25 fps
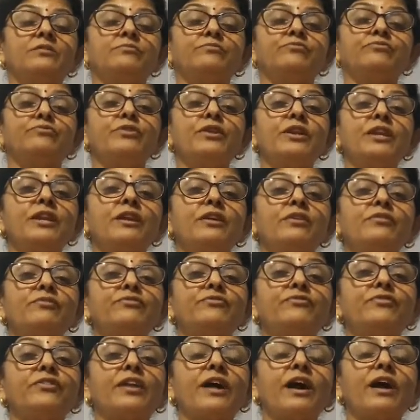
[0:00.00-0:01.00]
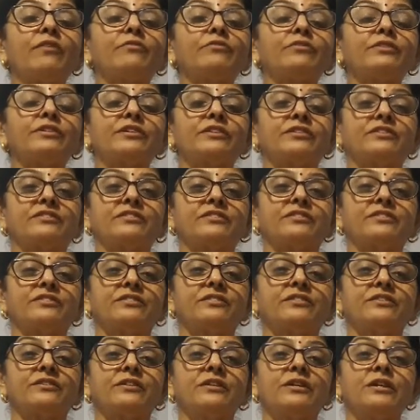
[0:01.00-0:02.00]
full of flowers,
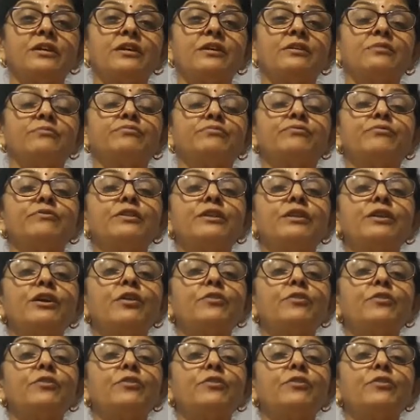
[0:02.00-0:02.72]
full